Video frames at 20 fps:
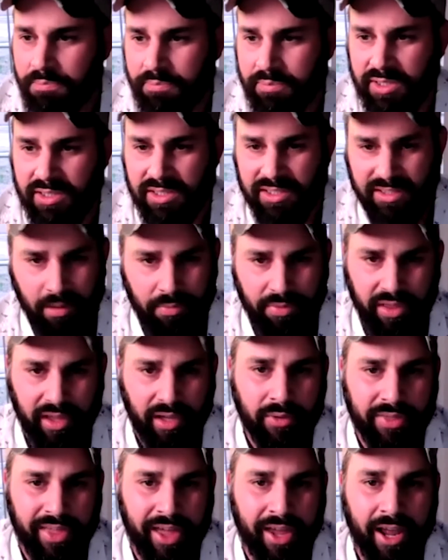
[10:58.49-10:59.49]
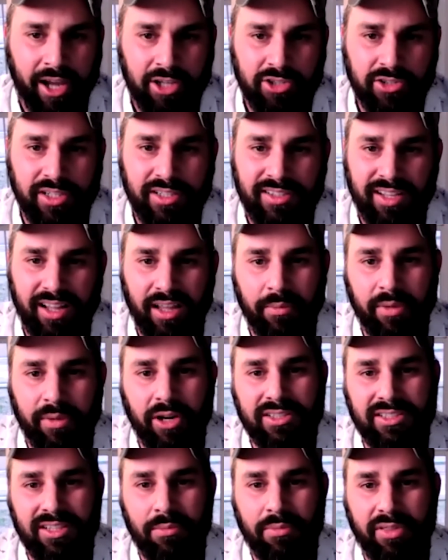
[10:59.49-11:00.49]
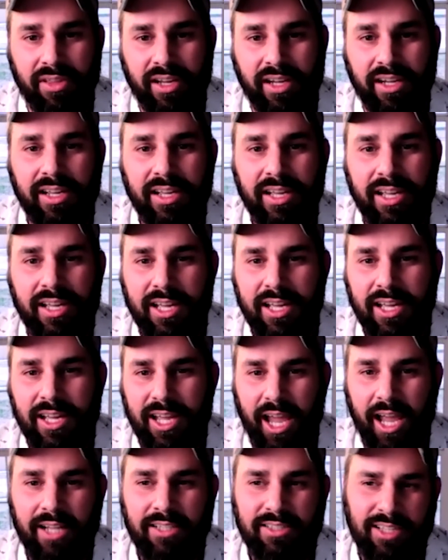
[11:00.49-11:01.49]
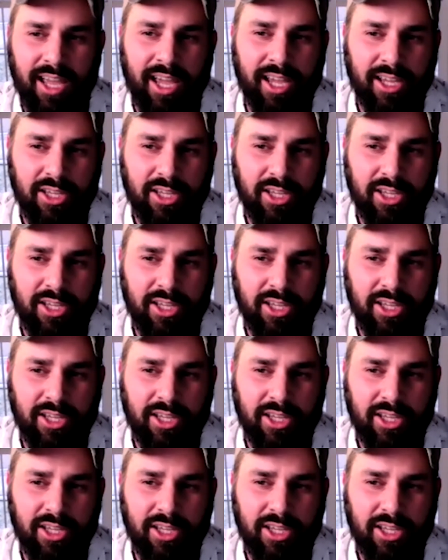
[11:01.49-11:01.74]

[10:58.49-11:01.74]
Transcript: something without actually telling me you're something. It's like